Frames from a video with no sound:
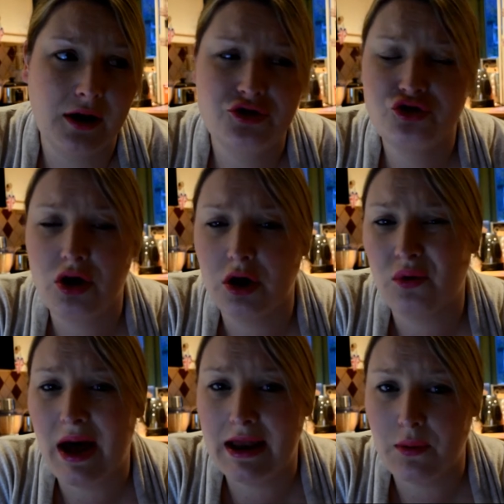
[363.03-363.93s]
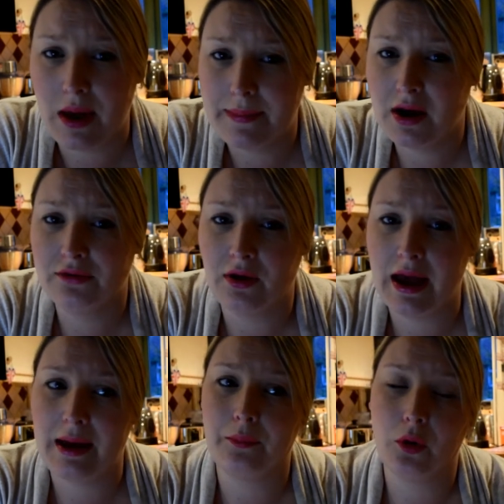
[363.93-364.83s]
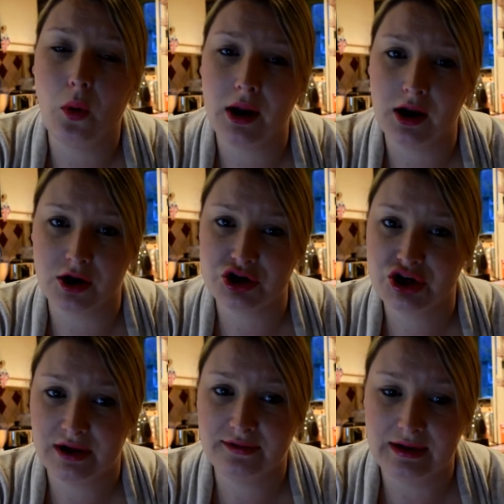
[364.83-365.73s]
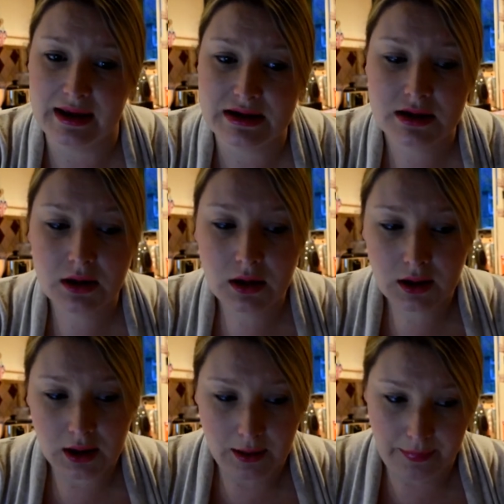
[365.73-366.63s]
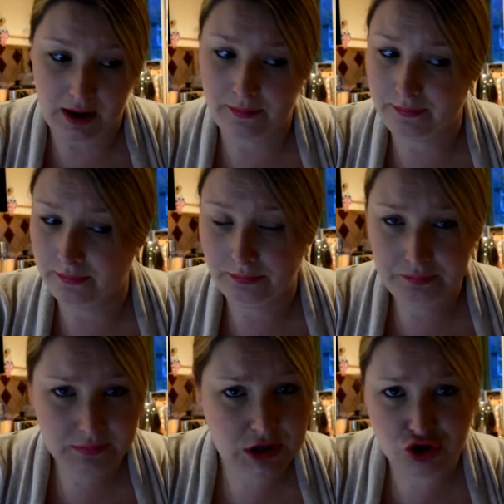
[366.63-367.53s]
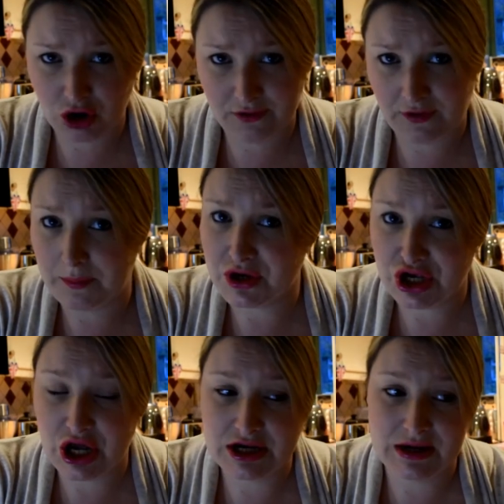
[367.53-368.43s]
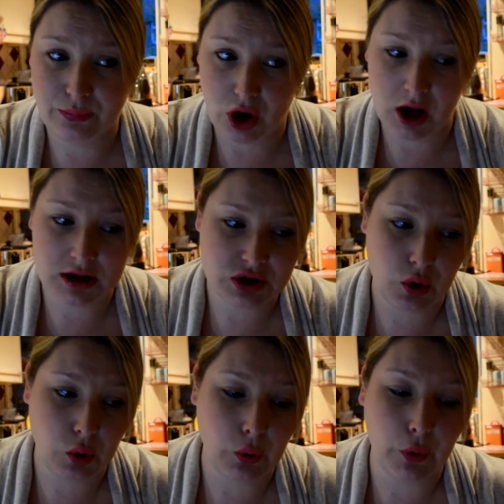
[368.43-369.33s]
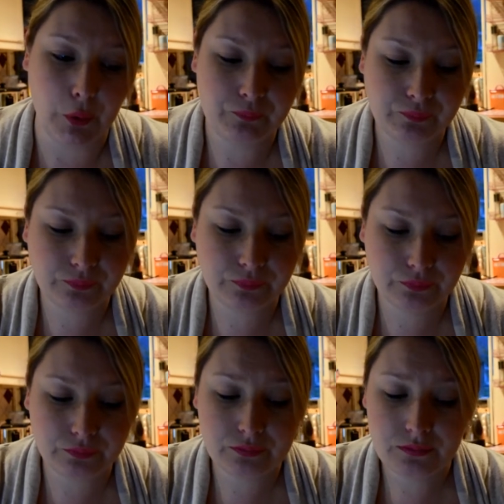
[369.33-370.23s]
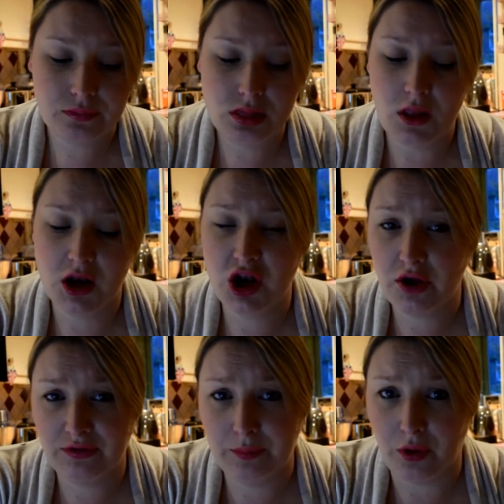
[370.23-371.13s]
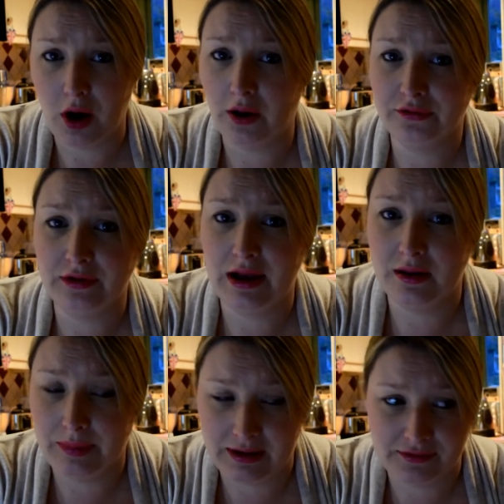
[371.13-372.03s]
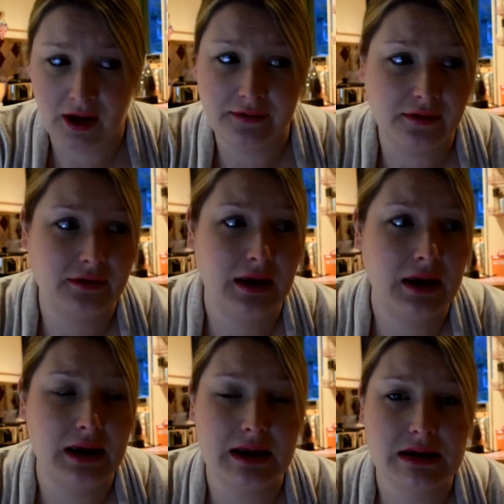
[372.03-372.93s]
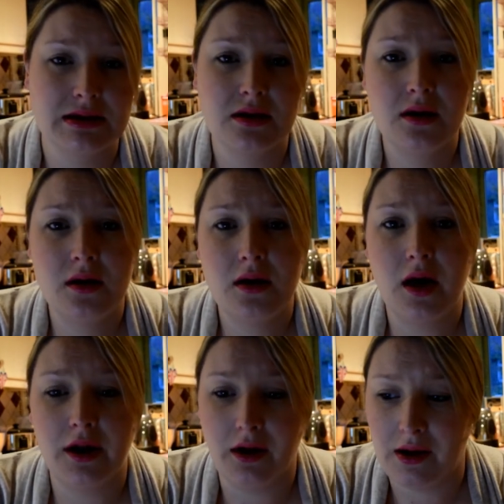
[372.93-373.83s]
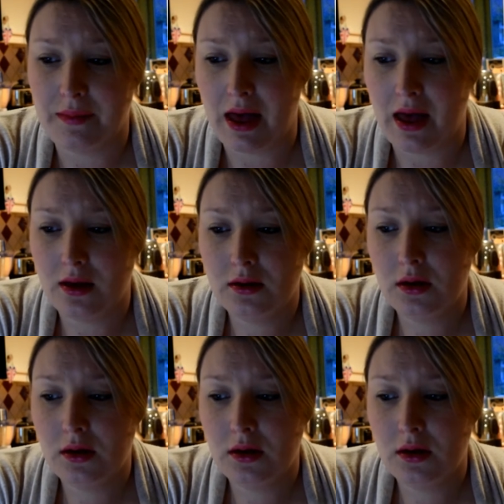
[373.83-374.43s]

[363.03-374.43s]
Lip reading: struggle anyway because I am quite large chested, but trying to find maternity bras or nursing bras in bigger sizes is a nightmare.